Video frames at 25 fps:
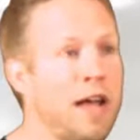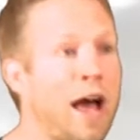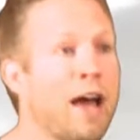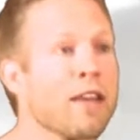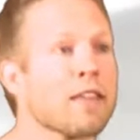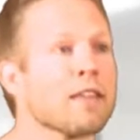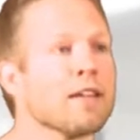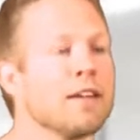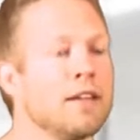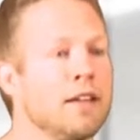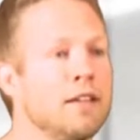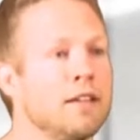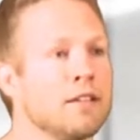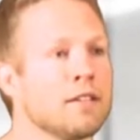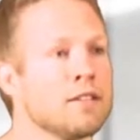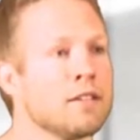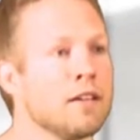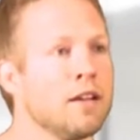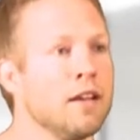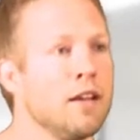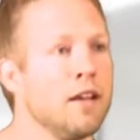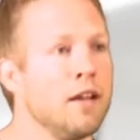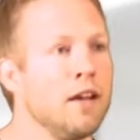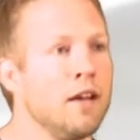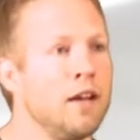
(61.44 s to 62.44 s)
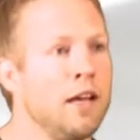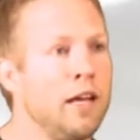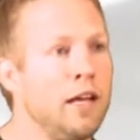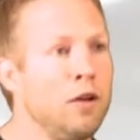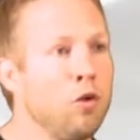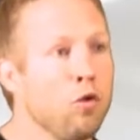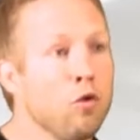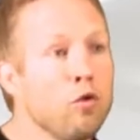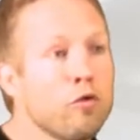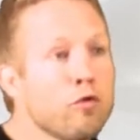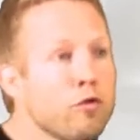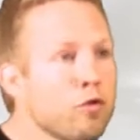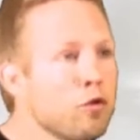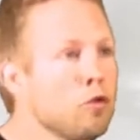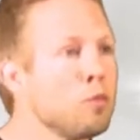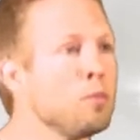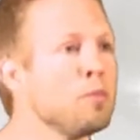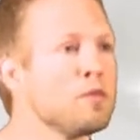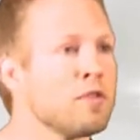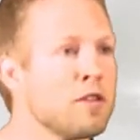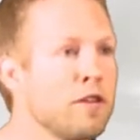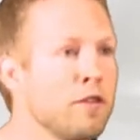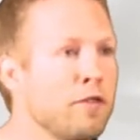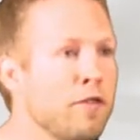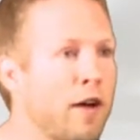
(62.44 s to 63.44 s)
athletes in all
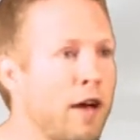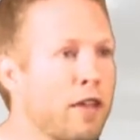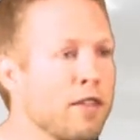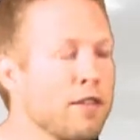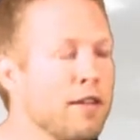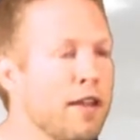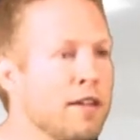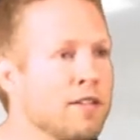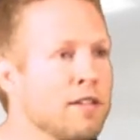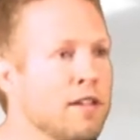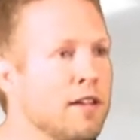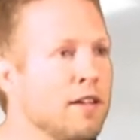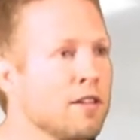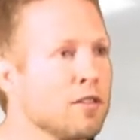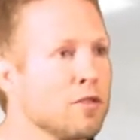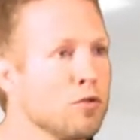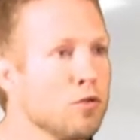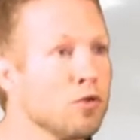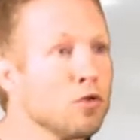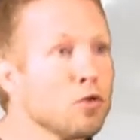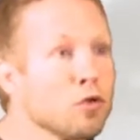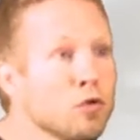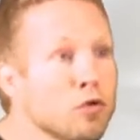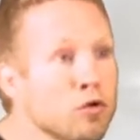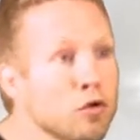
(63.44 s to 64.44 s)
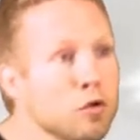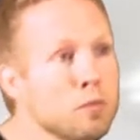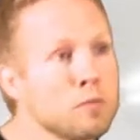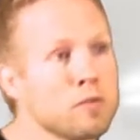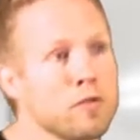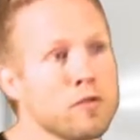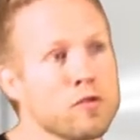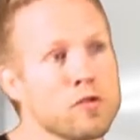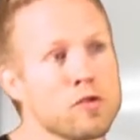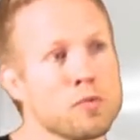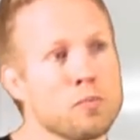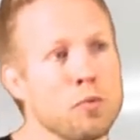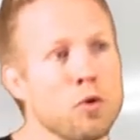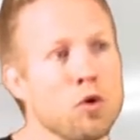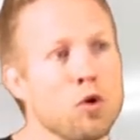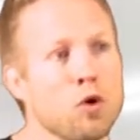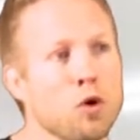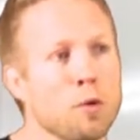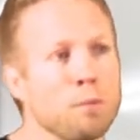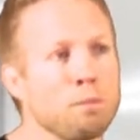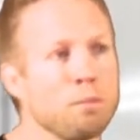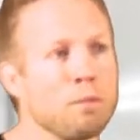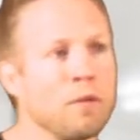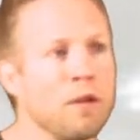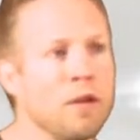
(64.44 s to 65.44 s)
forms of athletics and all forms of
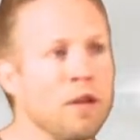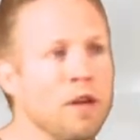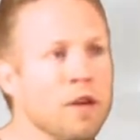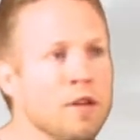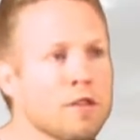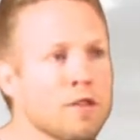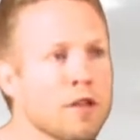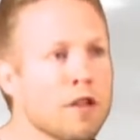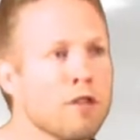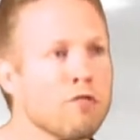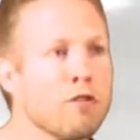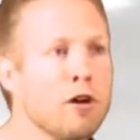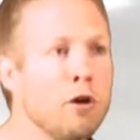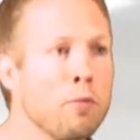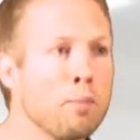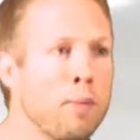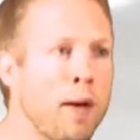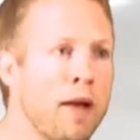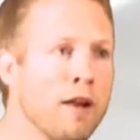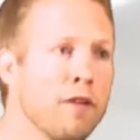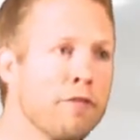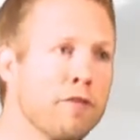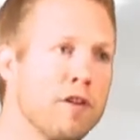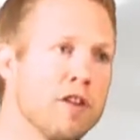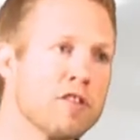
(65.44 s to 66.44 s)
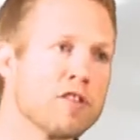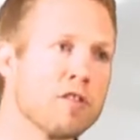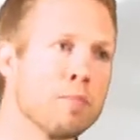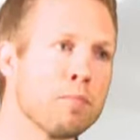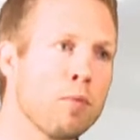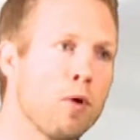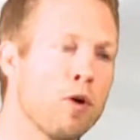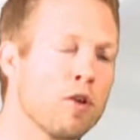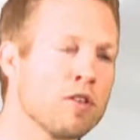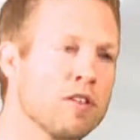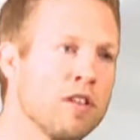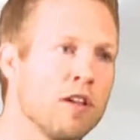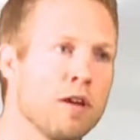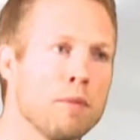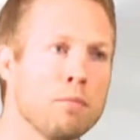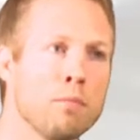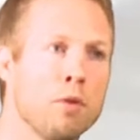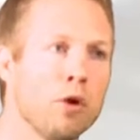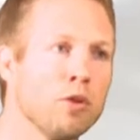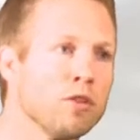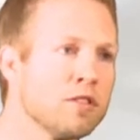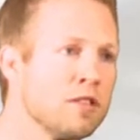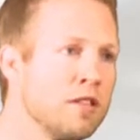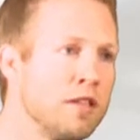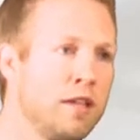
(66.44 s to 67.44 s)
sport. So the real benefits of boxing are
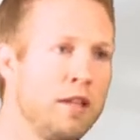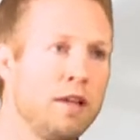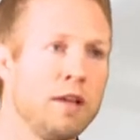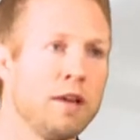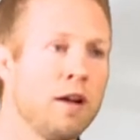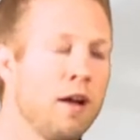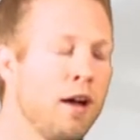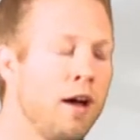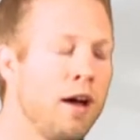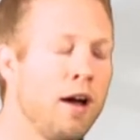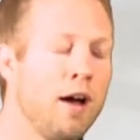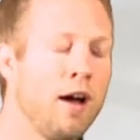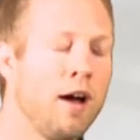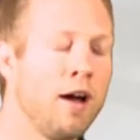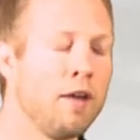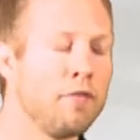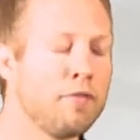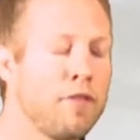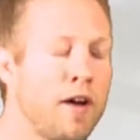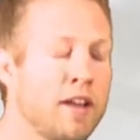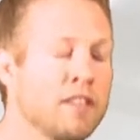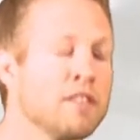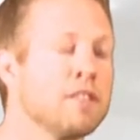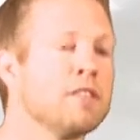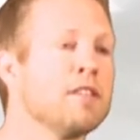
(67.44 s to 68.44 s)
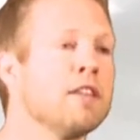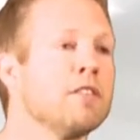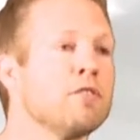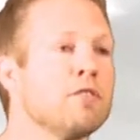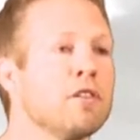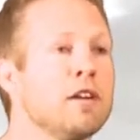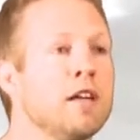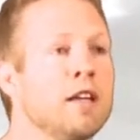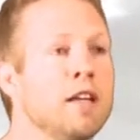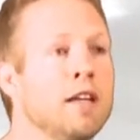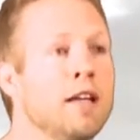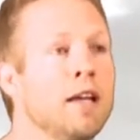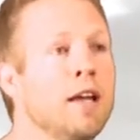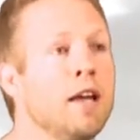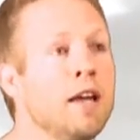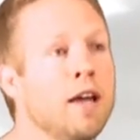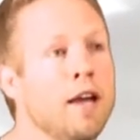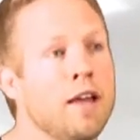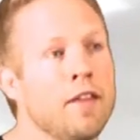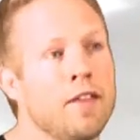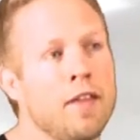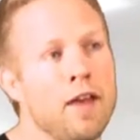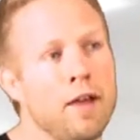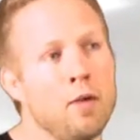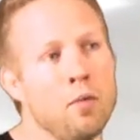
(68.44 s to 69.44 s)
multi-faceted, really.
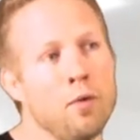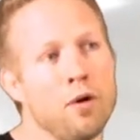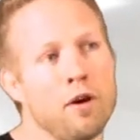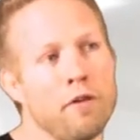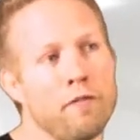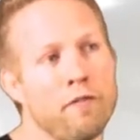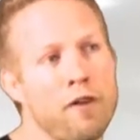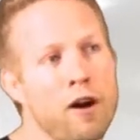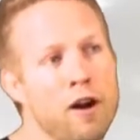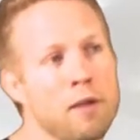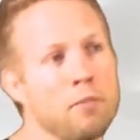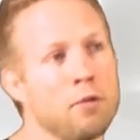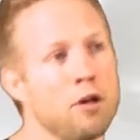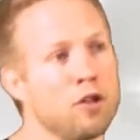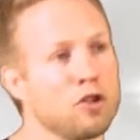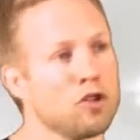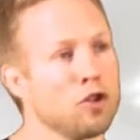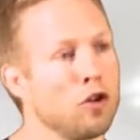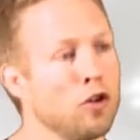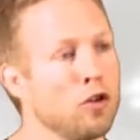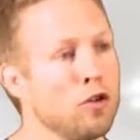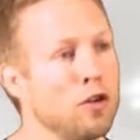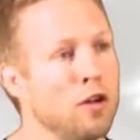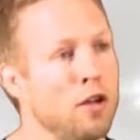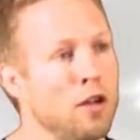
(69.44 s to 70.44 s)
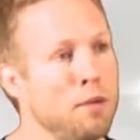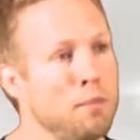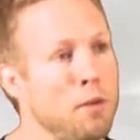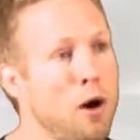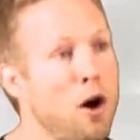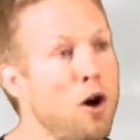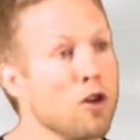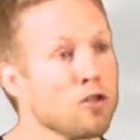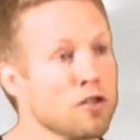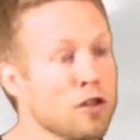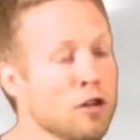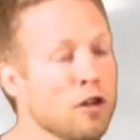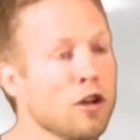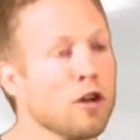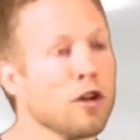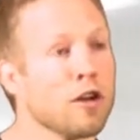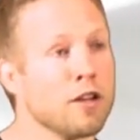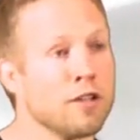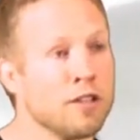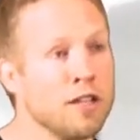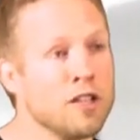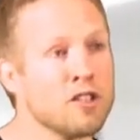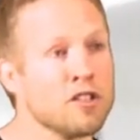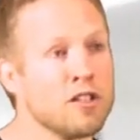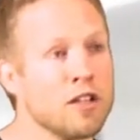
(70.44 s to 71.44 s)
They work very much on heart and lung
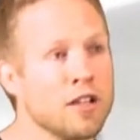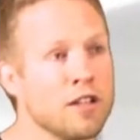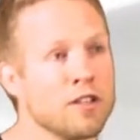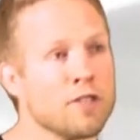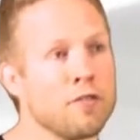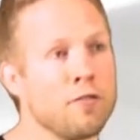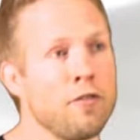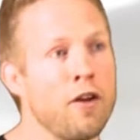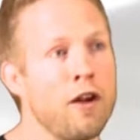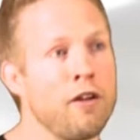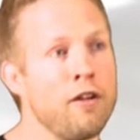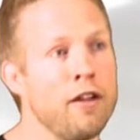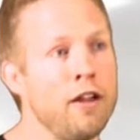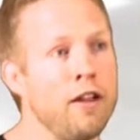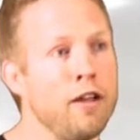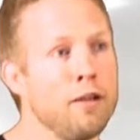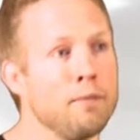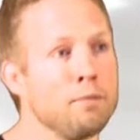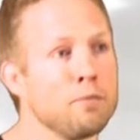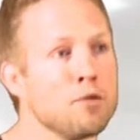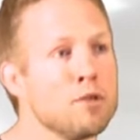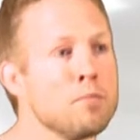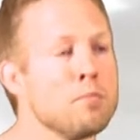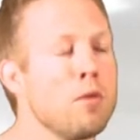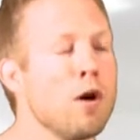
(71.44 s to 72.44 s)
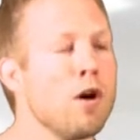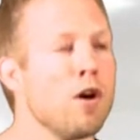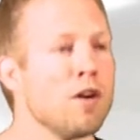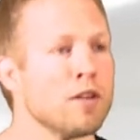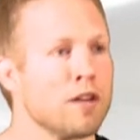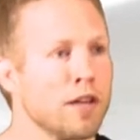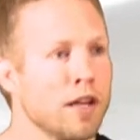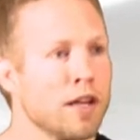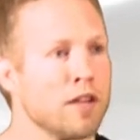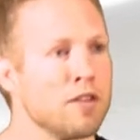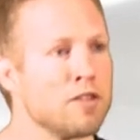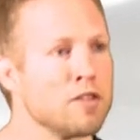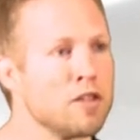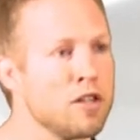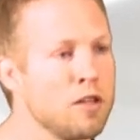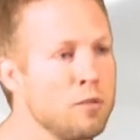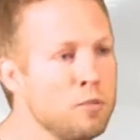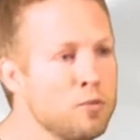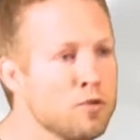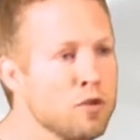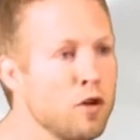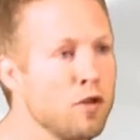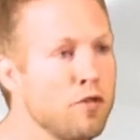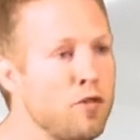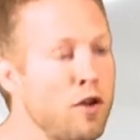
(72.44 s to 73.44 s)
conditioning. It's very demanding in
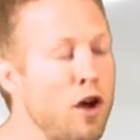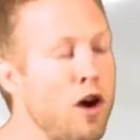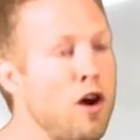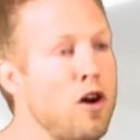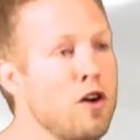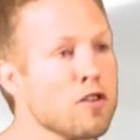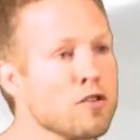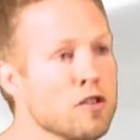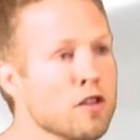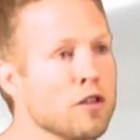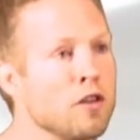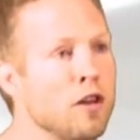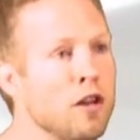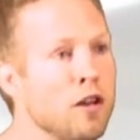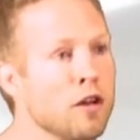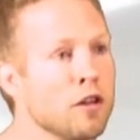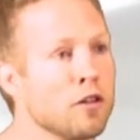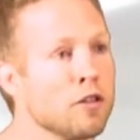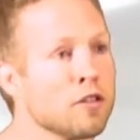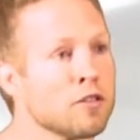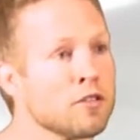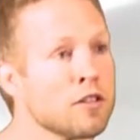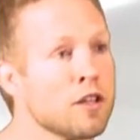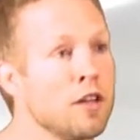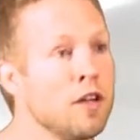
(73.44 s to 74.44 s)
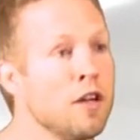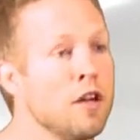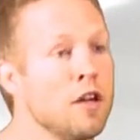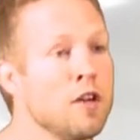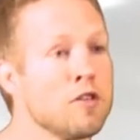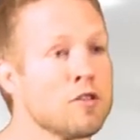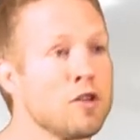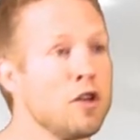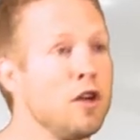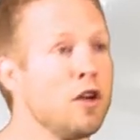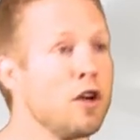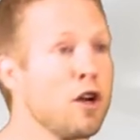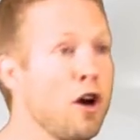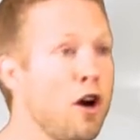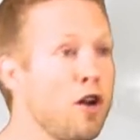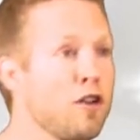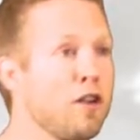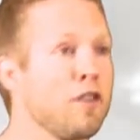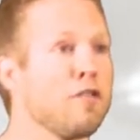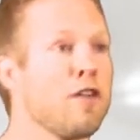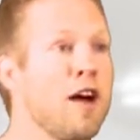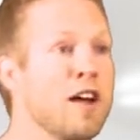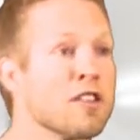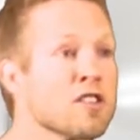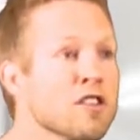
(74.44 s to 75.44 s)
terms of your heart and lungs, so your
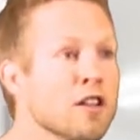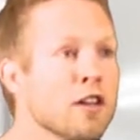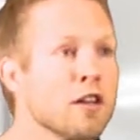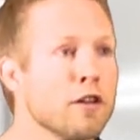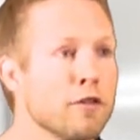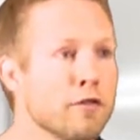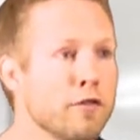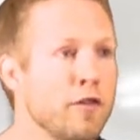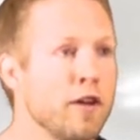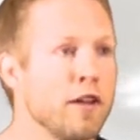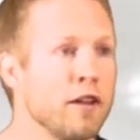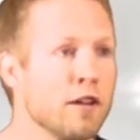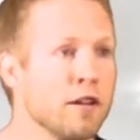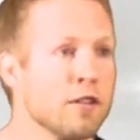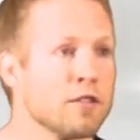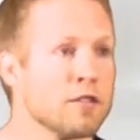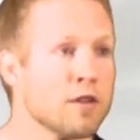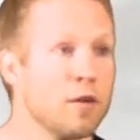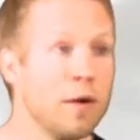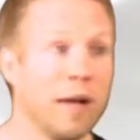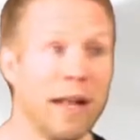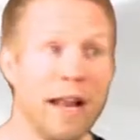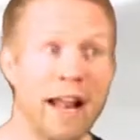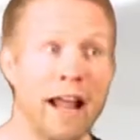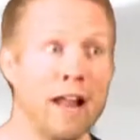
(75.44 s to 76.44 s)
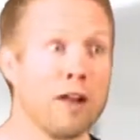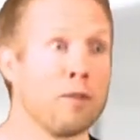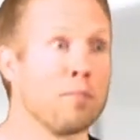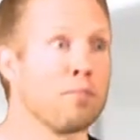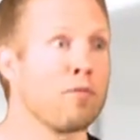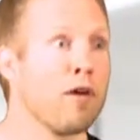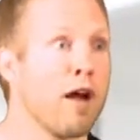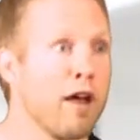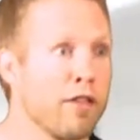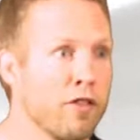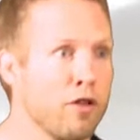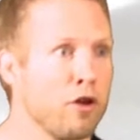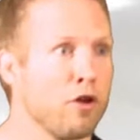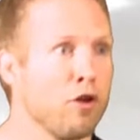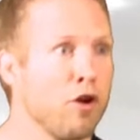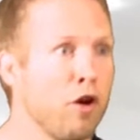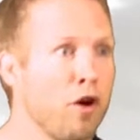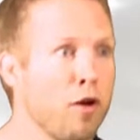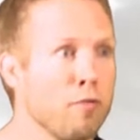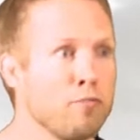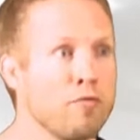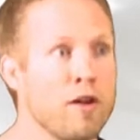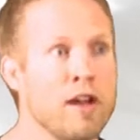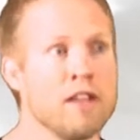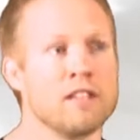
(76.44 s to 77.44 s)
cardiovascular fitness, so you get out of breath a
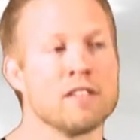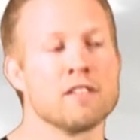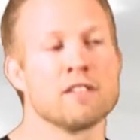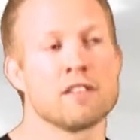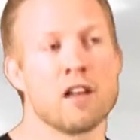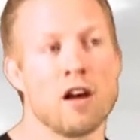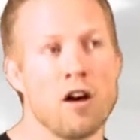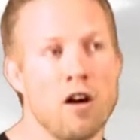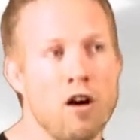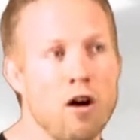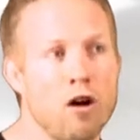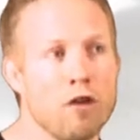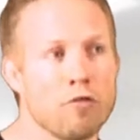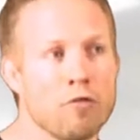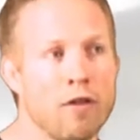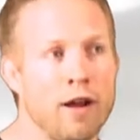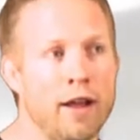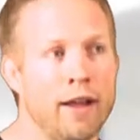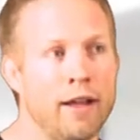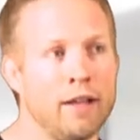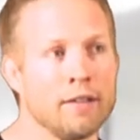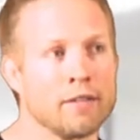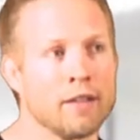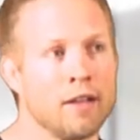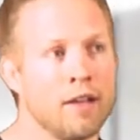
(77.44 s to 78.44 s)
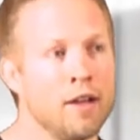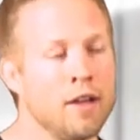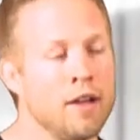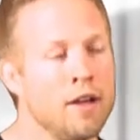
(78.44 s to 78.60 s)
lot, raises the heart rate.